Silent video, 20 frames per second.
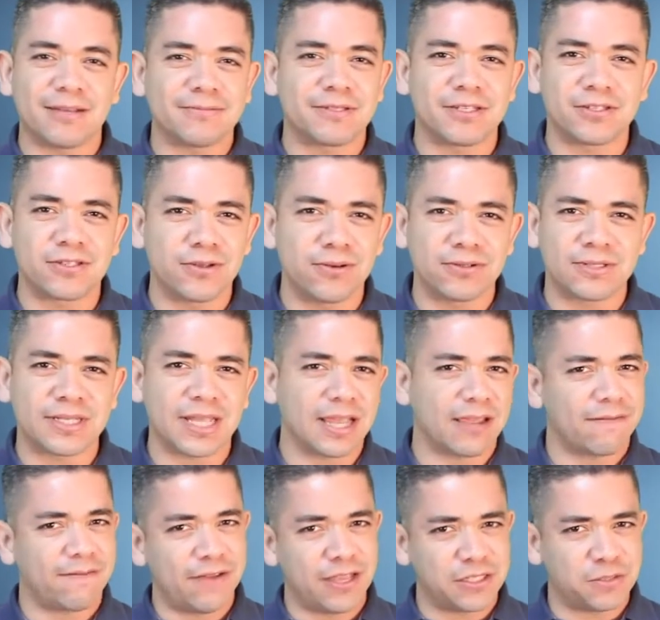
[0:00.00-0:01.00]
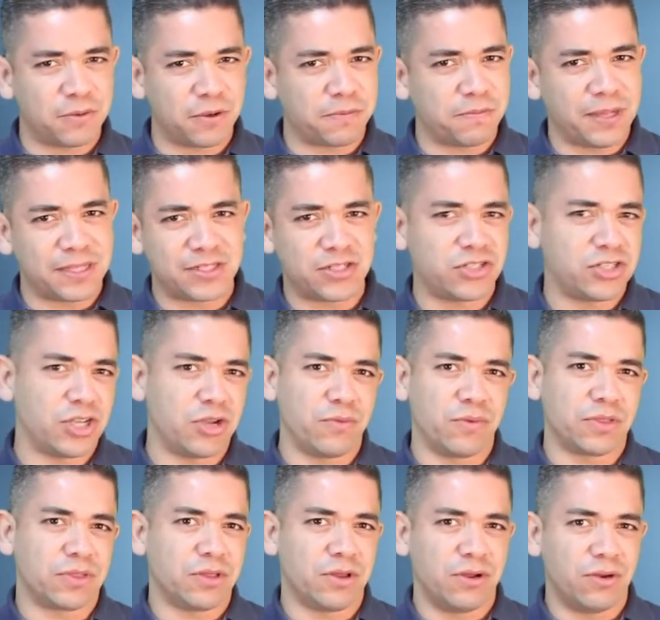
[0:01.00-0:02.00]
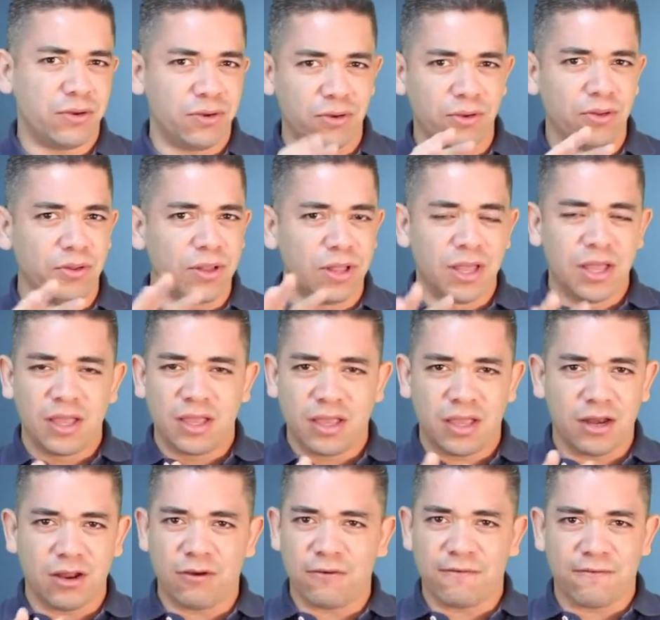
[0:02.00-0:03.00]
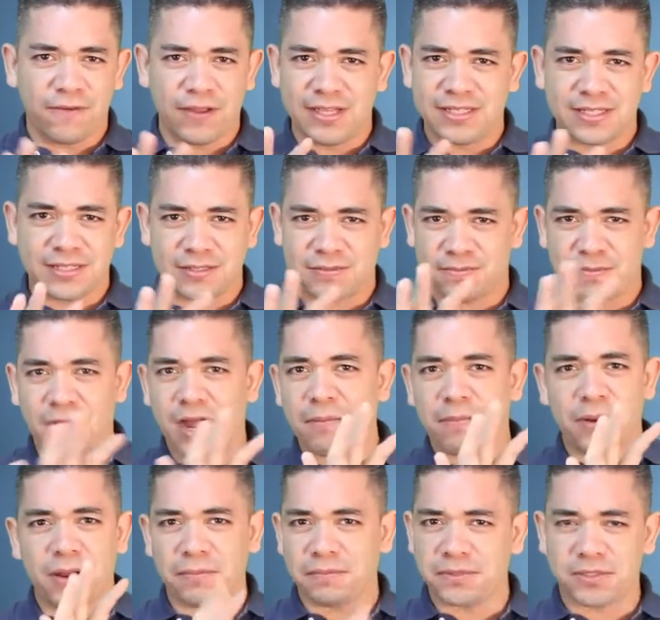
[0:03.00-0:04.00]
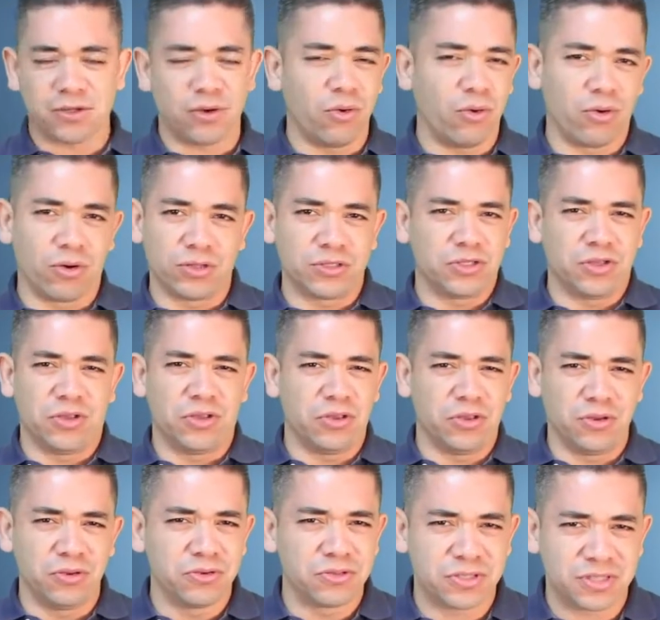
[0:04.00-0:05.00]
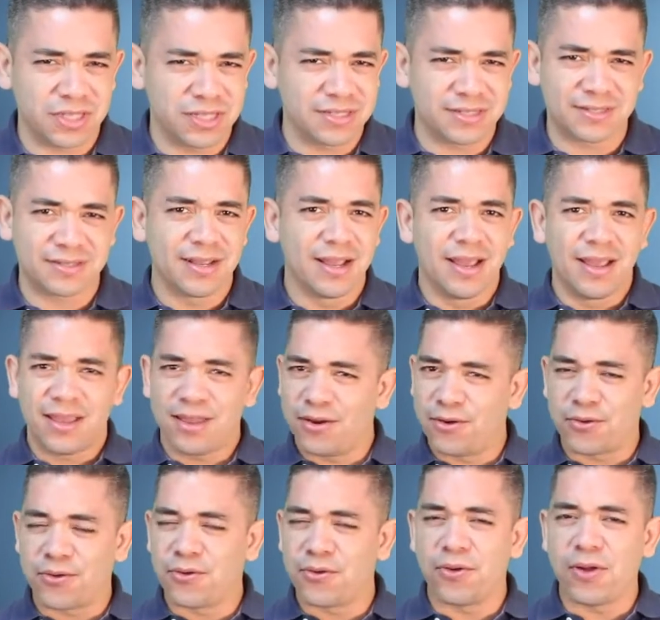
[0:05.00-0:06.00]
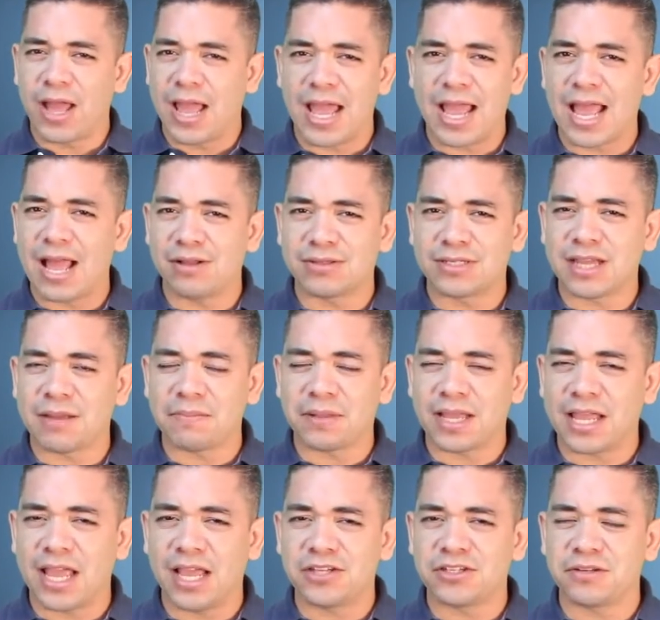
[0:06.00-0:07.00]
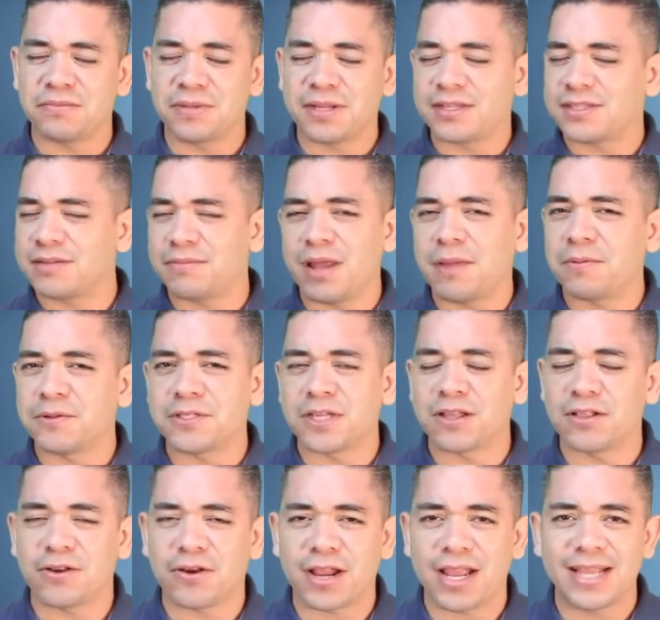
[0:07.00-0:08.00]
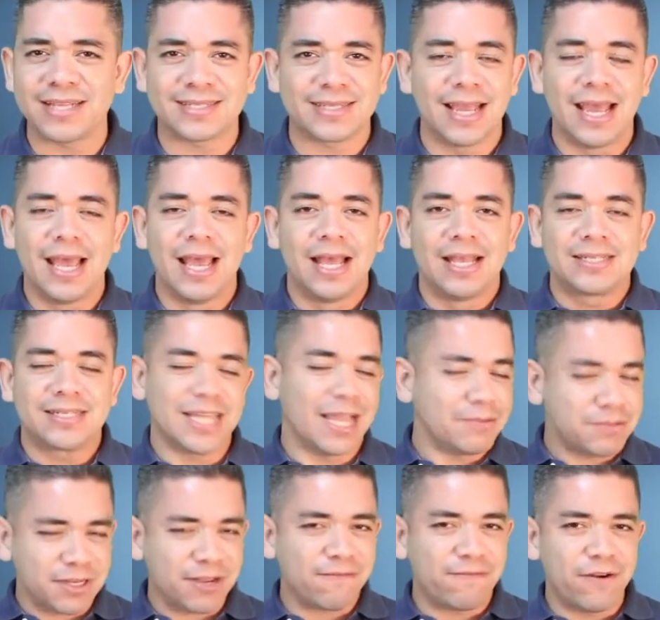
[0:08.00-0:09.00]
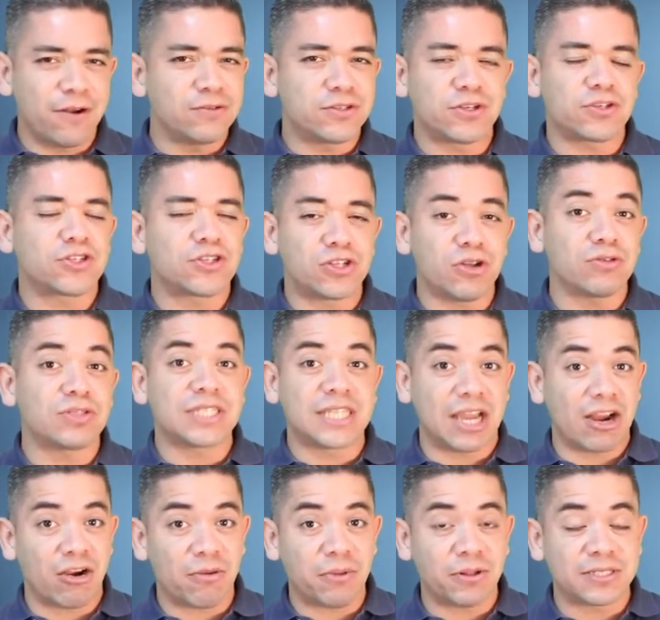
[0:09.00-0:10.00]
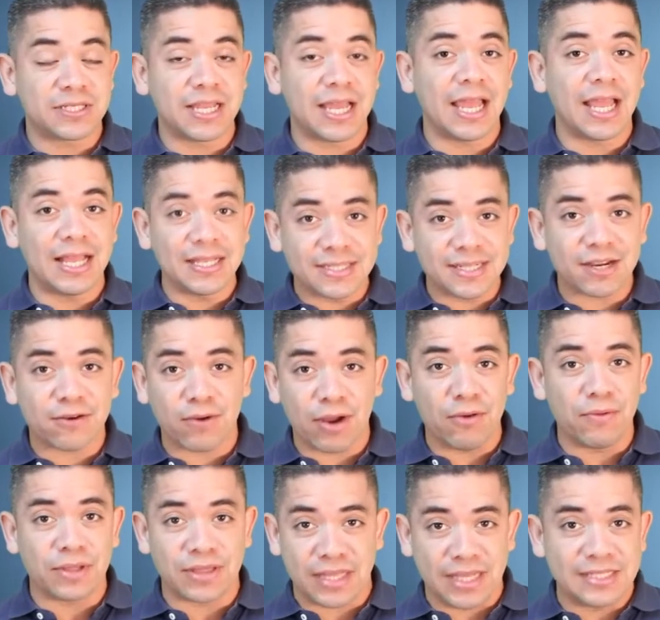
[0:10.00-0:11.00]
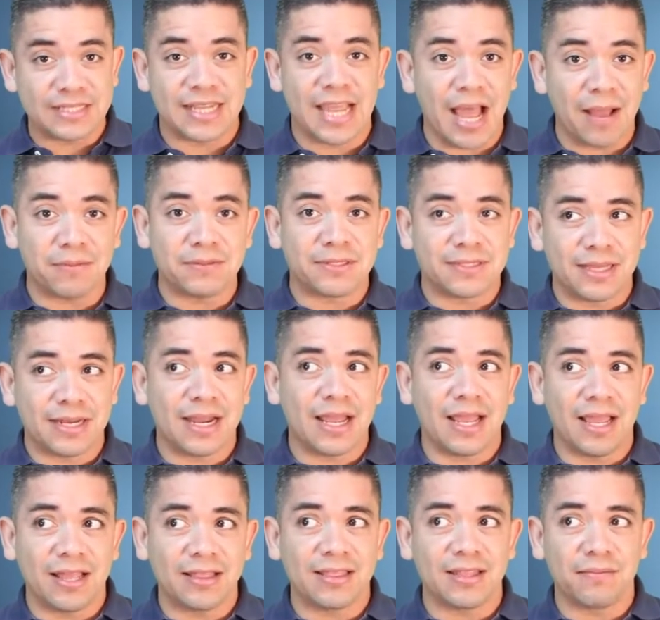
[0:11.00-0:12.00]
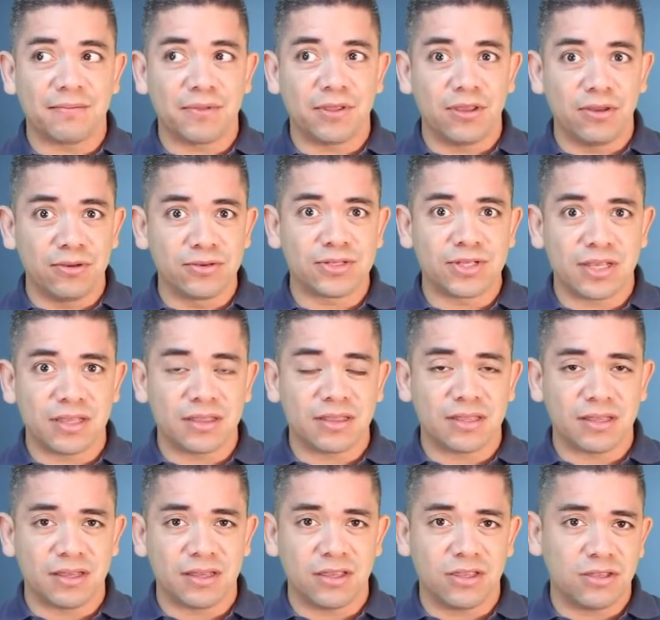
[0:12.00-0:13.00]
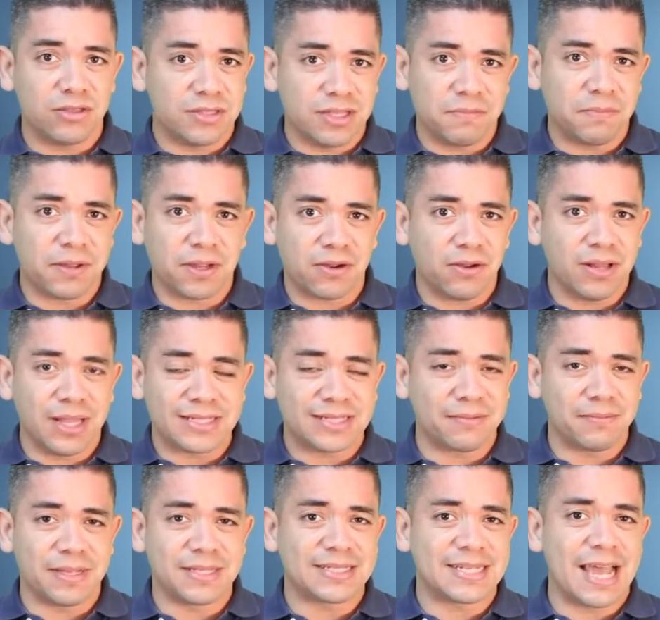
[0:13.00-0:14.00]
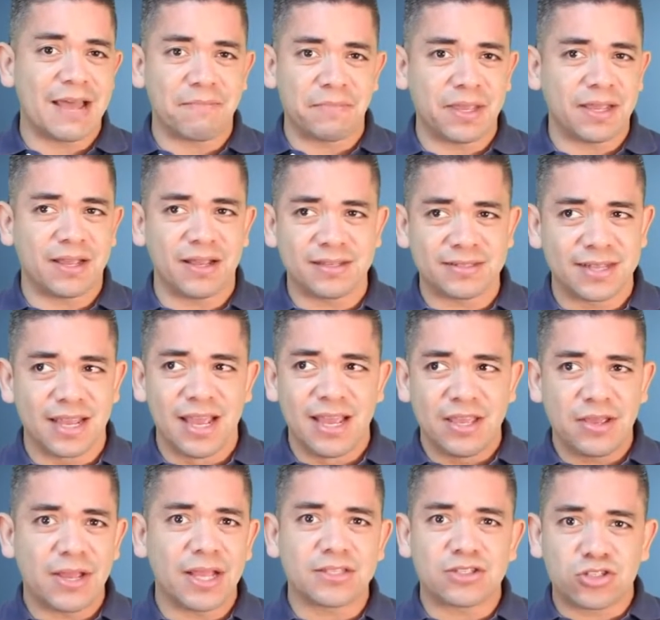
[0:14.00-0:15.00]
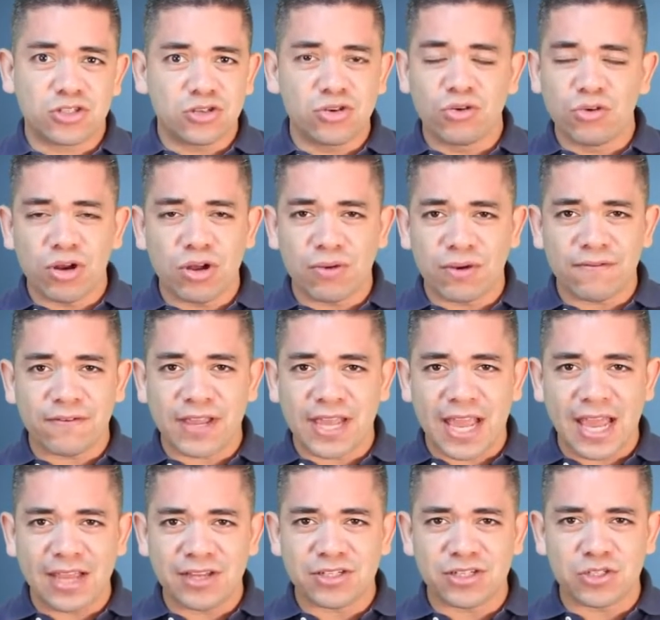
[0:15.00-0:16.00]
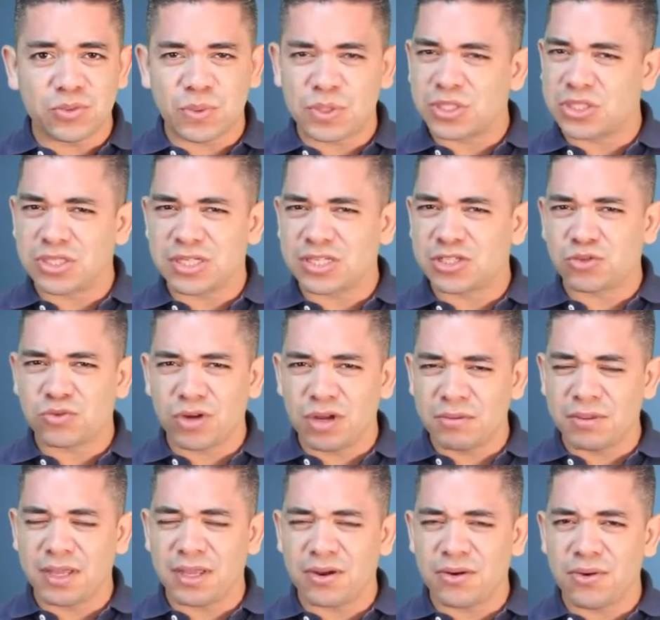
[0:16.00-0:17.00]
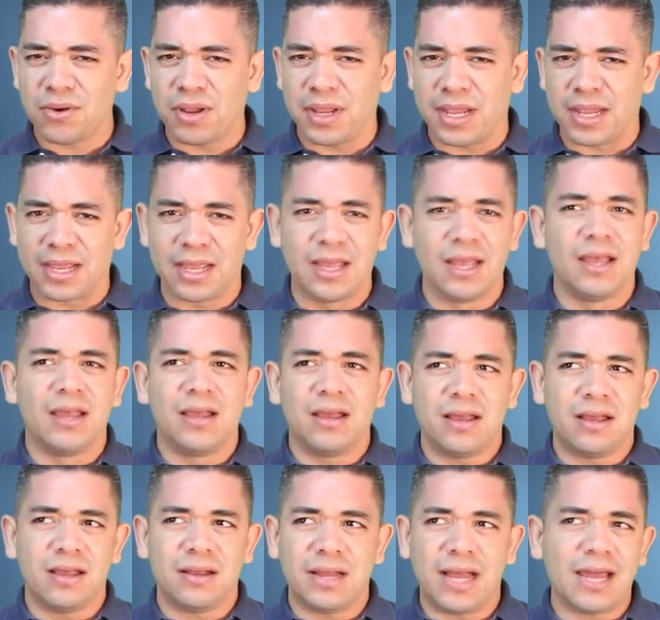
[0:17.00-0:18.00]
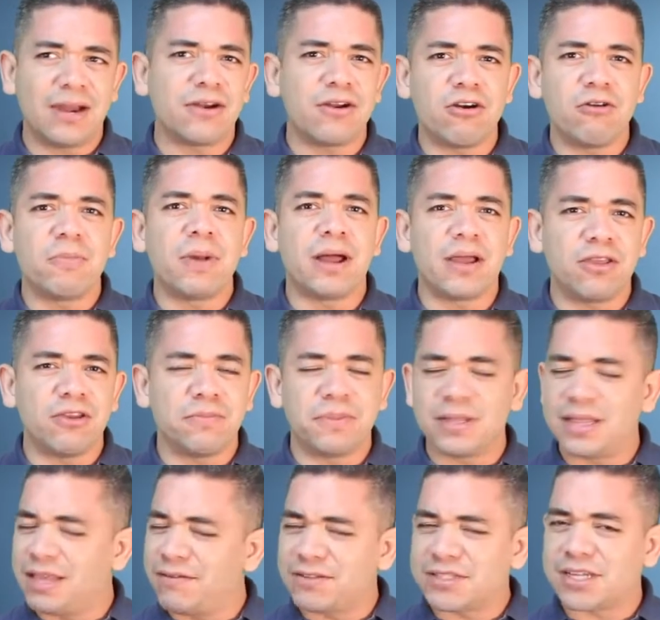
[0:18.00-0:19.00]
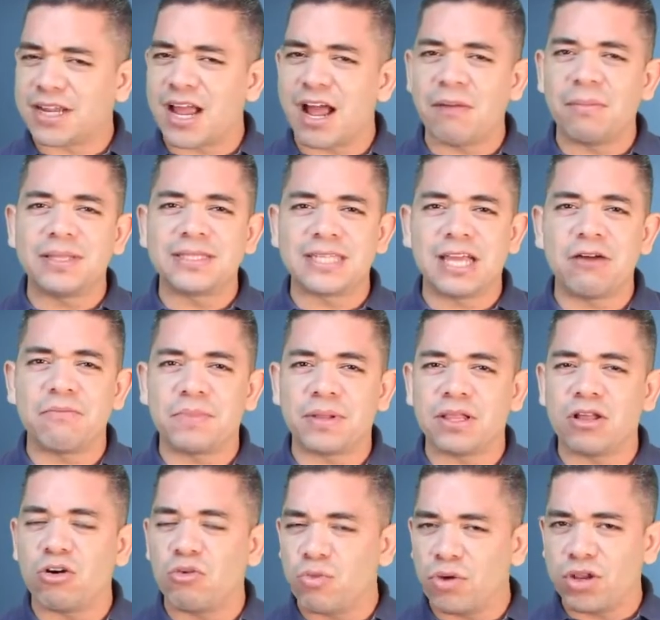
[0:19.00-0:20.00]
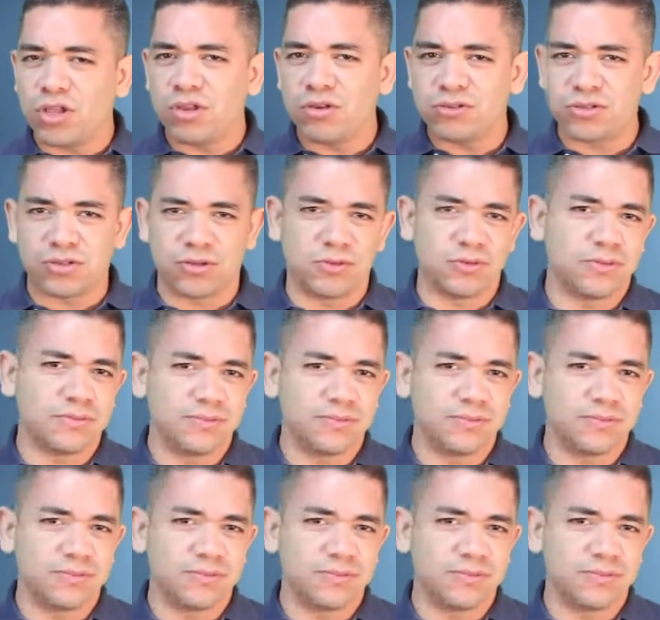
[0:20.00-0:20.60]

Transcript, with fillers: substitutes like Facebook messaging with the whole, you know, face pop-ups, or do you use this, you know, Google Hangouts application? Because in my particular case, Samsung phones are so terrible to integrate with these apps, then I end up using the typical S M S app because you get two notifications, which is extremely annoying. Uh, I don't know about you, but leave us a comment down below. What do you do?